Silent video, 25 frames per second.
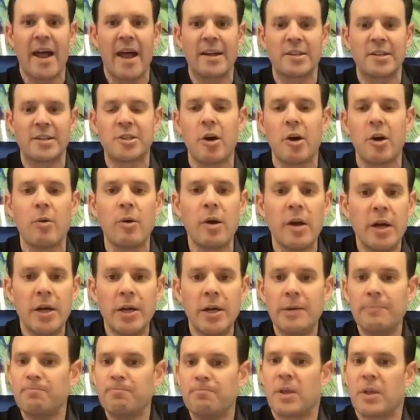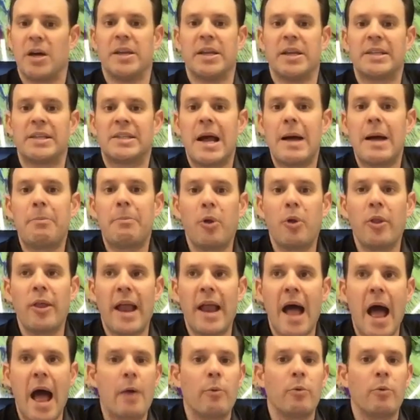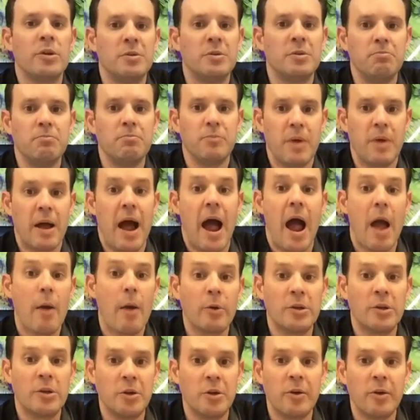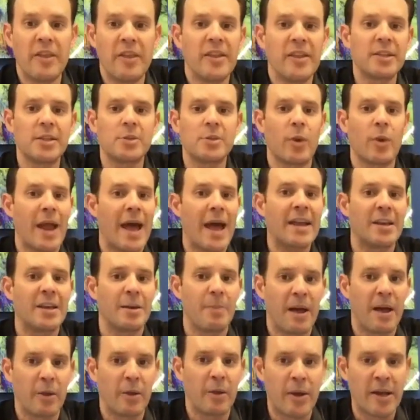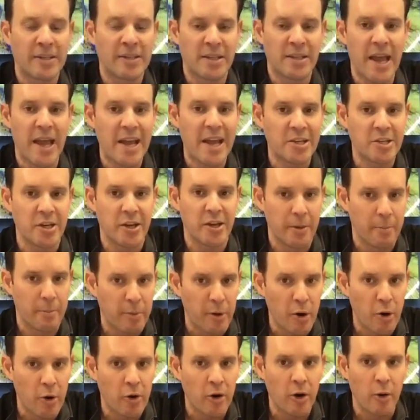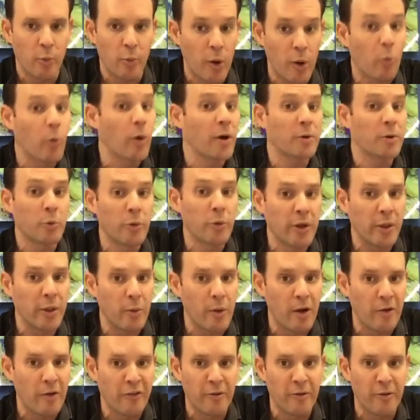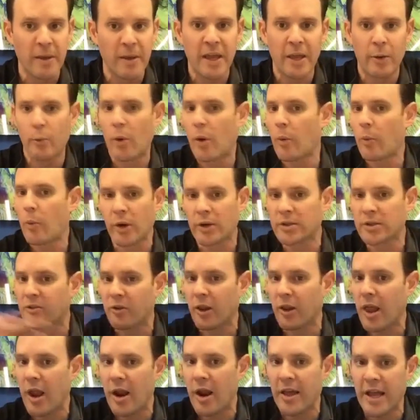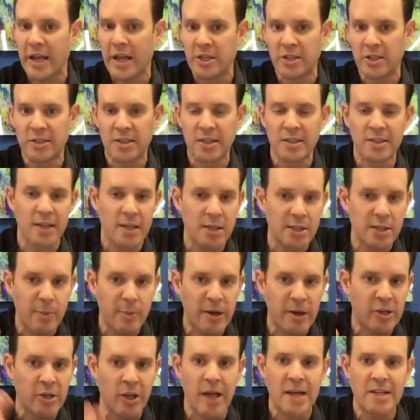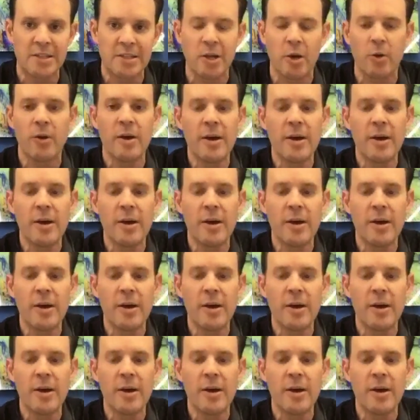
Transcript: So an example that I would do, and this is what I did, by the way, as an agent and a broker, and what worked really well for me and what works for a lot of agents is they specialize. So